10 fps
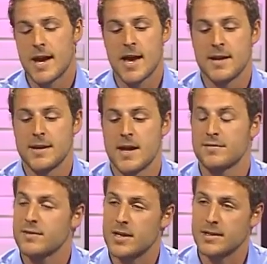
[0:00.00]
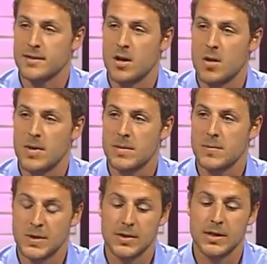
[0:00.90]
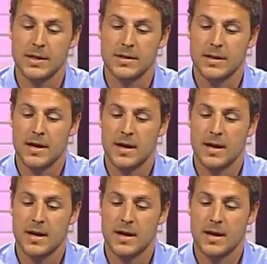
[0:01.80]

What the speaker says: and flooding the comment period